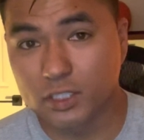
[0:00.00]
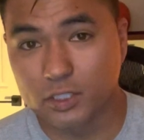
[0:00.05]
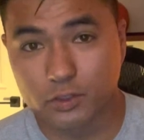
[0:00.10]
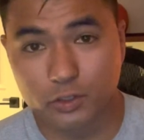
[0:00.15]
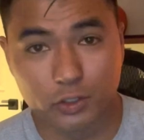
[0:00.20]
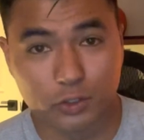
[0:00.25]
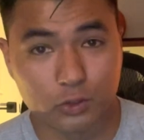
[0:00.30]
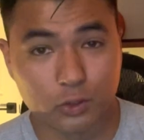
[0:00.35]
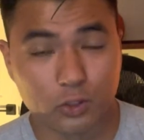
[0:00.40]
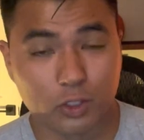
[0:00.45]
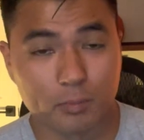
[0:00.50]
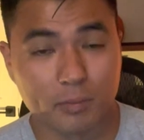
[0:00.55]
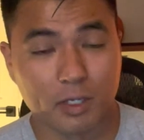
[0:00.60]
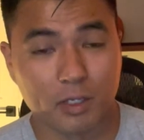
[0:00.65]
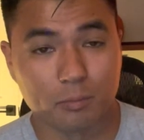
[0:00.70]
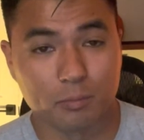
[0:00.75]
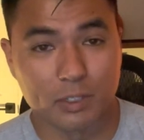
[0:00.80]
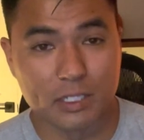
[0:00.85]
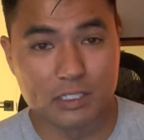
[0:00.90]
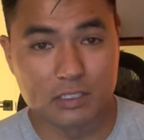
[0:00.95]
your loan
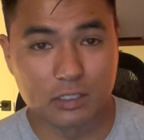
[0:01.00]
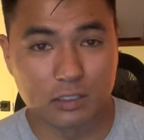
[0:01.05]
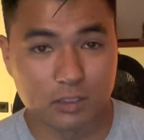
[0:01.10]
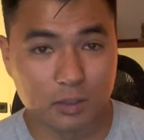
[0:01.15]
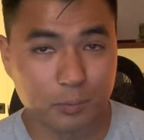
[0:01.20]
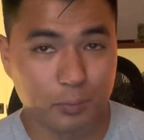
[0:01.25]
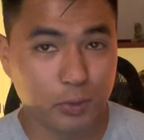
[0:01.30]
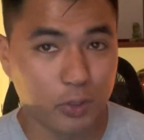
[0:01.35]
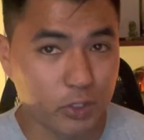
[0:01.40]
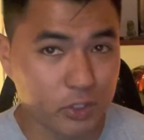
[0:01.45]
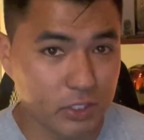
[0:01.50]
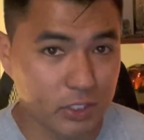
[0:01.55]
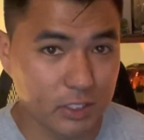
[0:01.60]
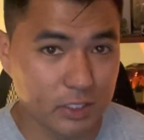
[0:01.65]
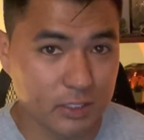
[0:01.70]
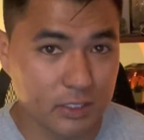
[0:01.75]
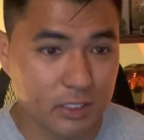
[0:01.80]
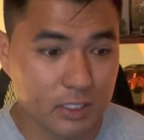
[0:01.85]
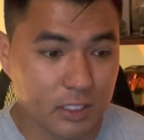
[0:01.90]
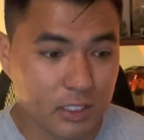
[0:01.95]
amount based on the
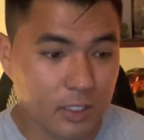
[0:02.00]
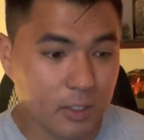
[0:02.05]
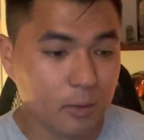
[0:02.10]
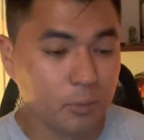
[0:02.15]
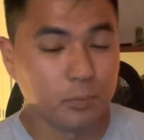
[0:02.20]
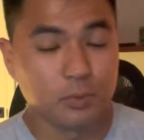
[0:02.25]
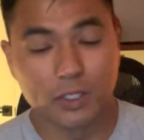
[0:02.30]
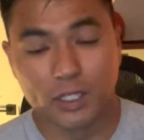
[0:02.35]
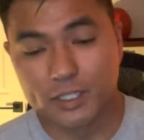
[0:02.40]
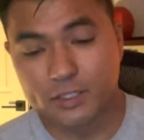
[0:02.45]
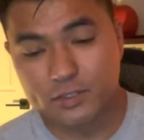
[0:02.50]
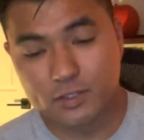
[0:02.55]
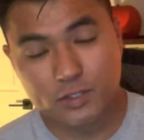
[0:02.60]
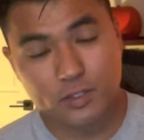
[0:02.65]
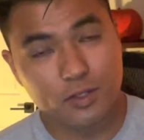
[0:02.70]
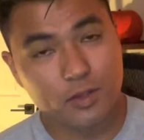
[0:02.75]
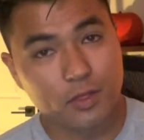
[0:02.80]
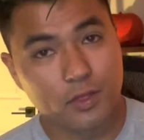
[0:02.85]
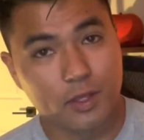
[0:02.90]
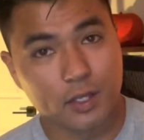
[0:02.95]
purchase plus
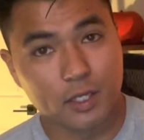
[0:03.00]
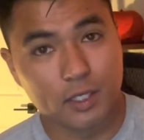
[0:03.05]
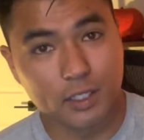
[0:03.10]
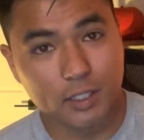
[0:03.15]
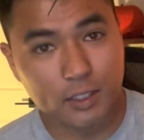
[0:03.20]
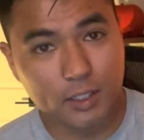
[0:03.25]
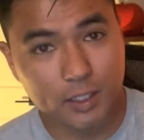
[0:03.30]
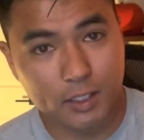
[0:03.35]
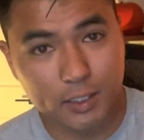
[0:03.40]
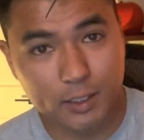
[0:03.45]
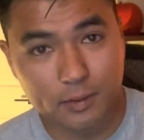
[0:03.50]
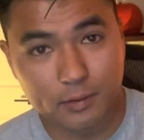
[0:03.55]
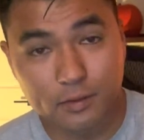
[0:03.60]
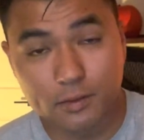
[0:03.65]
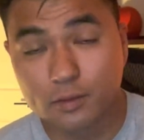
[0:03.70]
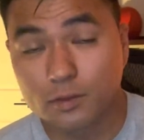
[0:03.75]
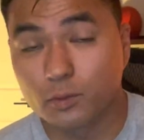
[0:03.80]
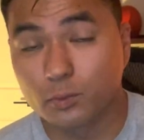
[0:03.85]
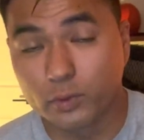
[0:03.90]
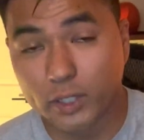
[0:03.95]
the
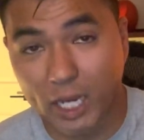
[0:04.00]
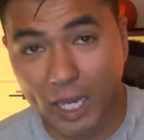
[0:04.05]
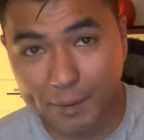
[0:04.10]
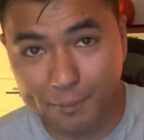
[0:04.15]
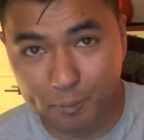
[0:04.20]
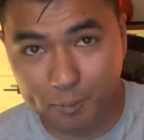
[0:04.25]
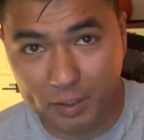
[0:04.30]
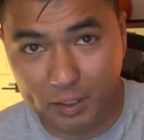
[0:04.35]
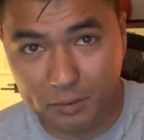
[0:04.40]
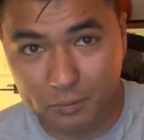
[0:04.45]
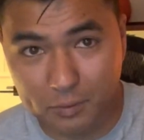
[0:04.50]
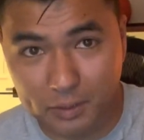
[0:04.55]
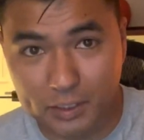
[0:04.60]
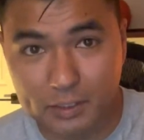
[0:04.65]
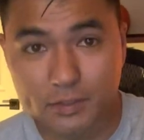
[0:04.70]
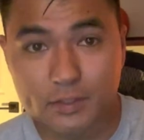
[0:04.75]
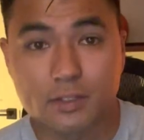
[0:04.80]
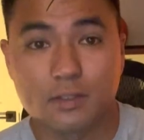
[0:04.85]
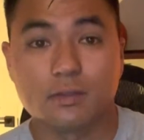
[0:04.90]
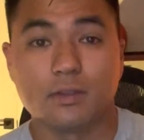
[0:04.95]
rehab amount, right?
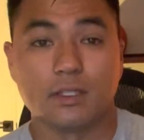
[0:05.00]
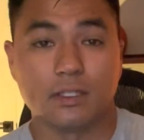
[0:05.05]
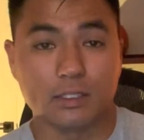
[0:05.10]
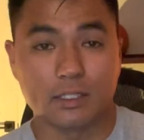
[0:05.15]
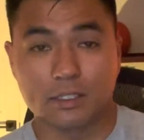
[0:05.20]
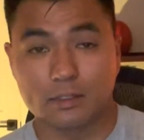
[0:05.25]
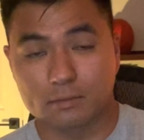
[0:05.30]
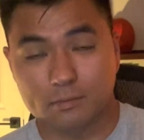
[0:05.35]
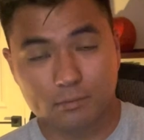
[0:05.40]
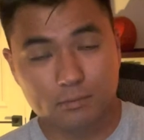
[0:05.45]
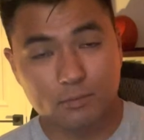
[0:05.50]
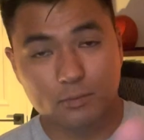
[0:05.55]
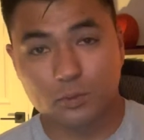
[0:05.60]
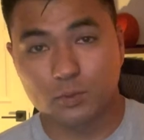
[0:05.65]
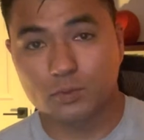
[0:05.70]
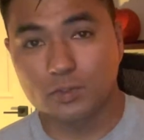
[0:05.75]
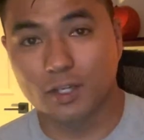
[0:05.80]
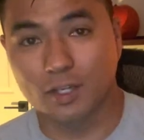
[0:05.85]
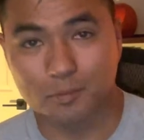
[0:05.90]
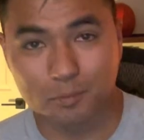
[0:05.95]
And then
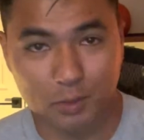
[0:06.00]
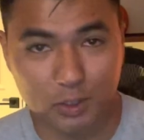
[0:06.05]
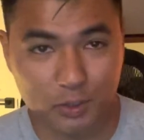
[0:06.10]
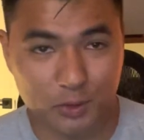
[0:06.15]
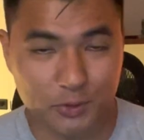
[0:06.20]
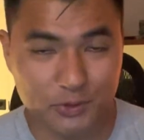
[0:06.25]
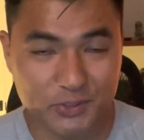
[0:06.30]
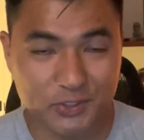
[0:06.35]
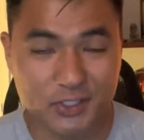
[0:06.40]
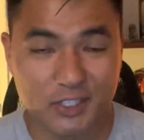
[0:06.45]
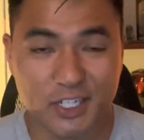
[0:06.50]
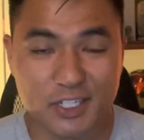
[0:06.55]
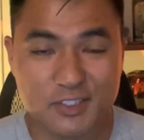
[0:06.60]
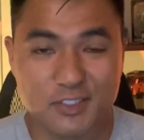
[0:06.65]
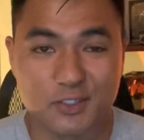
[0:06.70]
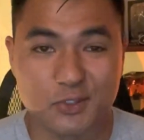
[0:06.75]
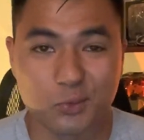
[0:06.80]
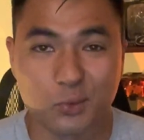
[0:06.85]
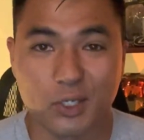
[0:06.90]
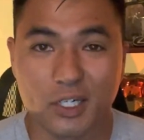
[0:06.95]
talk about closing costs
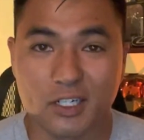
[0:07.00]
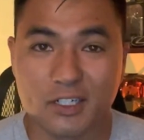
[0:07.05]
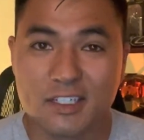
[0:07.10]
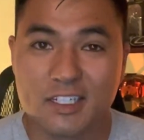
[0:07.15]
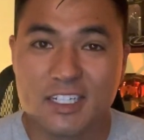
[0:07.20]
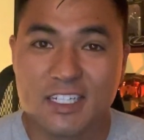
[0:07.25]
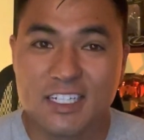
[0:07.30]
as well.